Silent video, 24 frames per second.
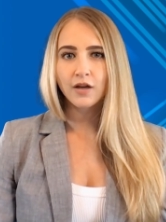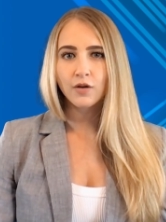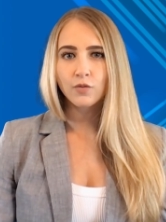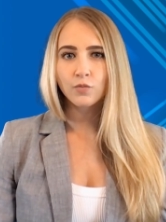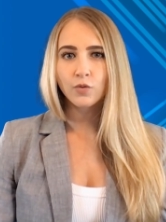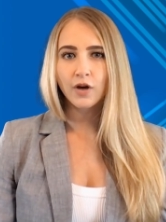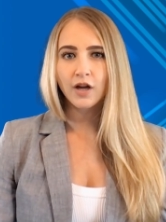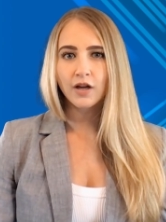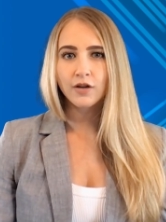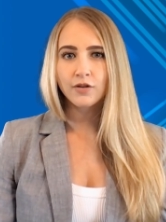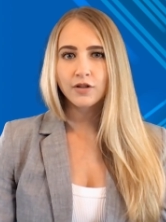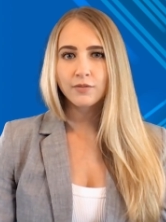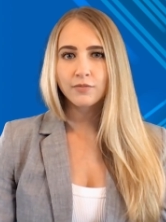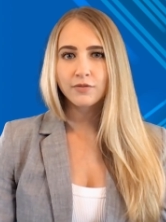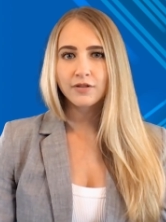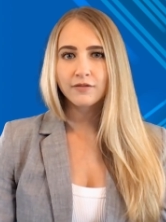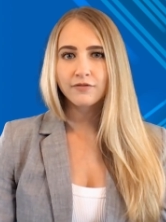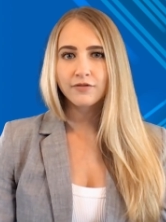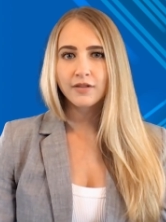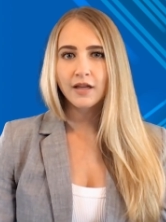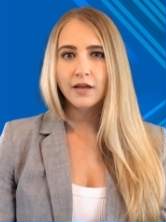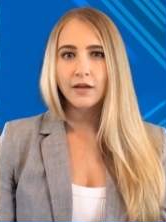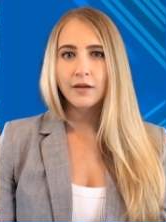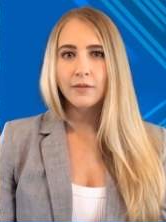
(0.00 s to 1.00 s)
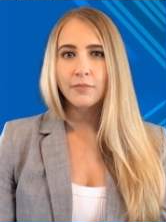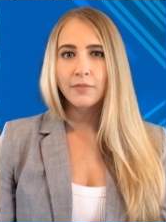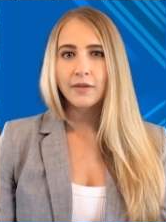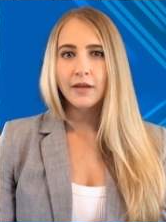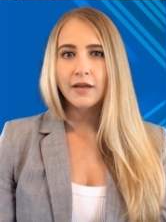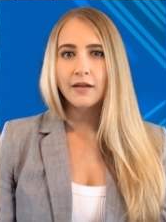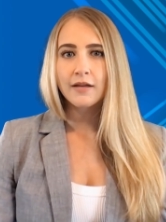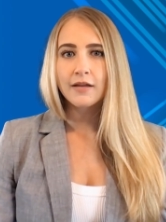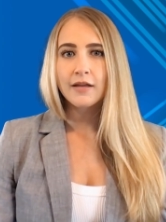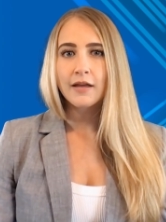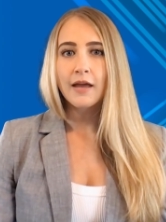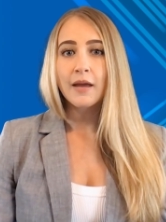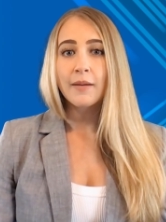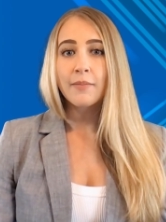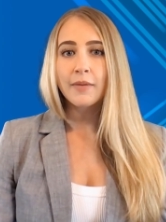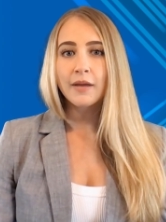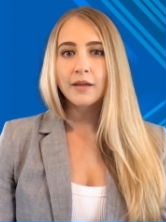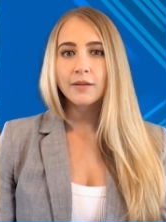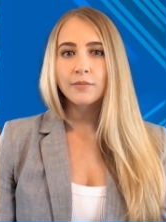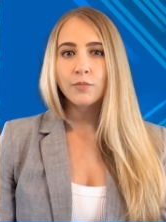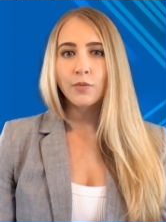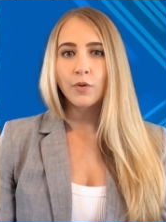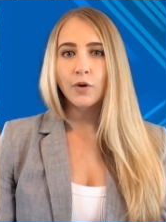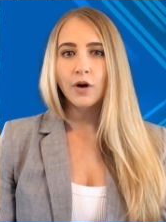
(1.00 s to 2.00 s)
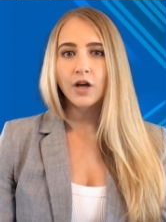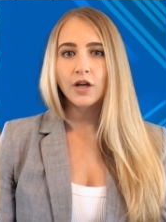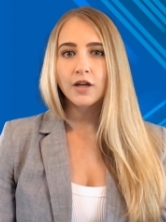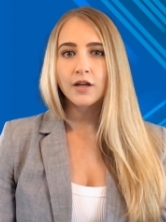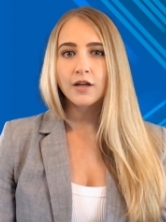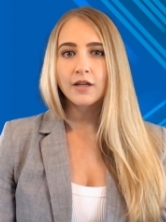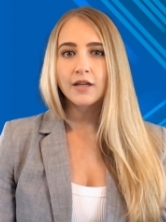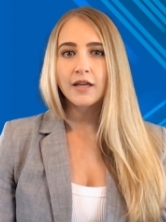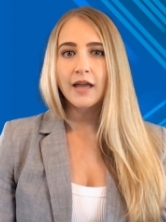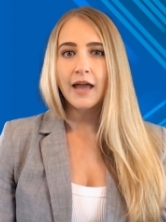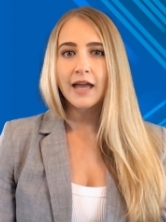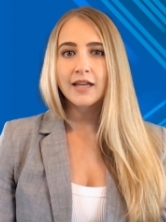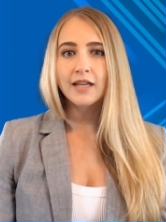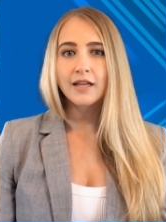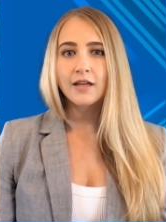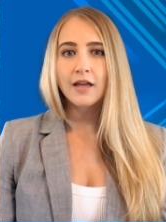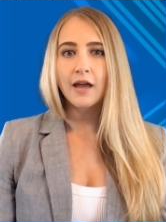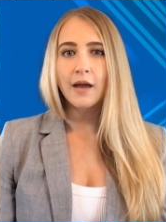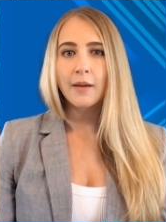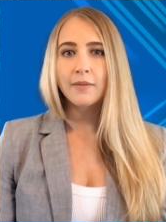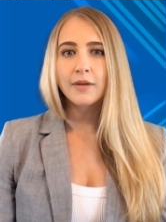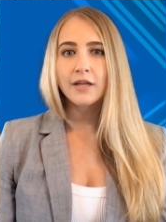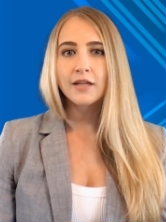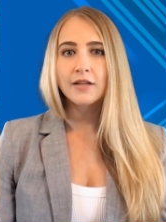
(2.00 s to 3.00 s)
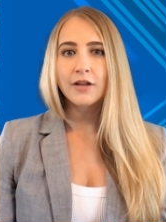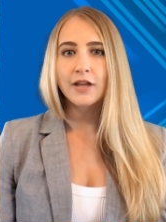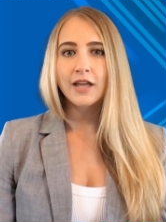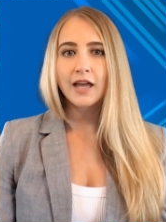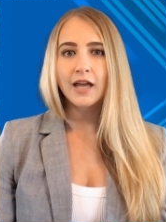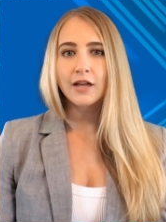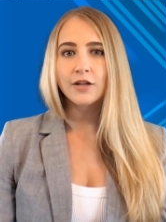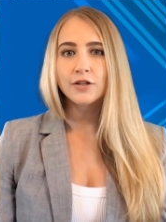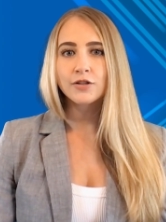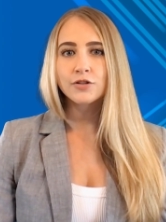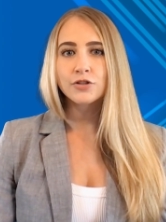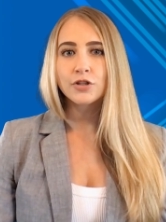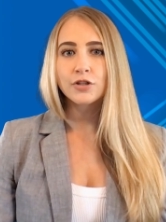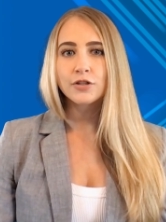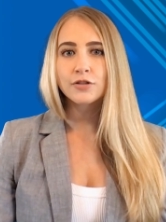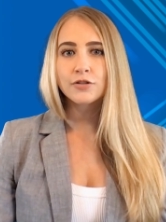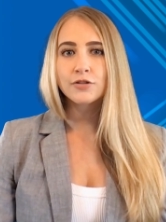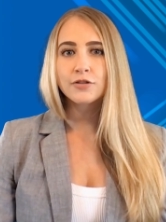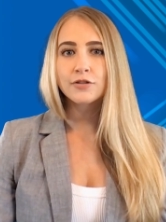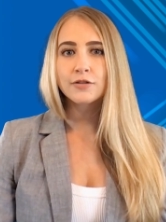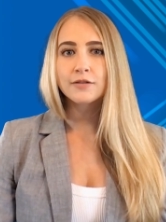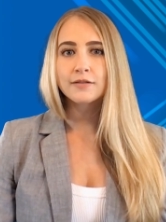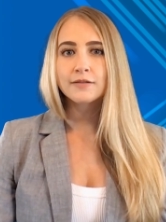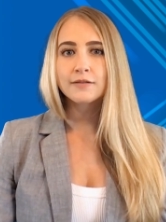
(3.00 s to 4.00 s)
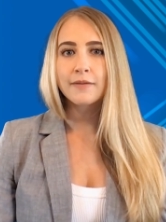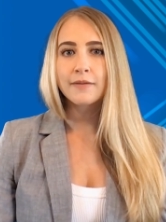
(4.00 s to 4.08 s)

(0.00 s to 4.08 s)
a welcome development amid broader economic challenges.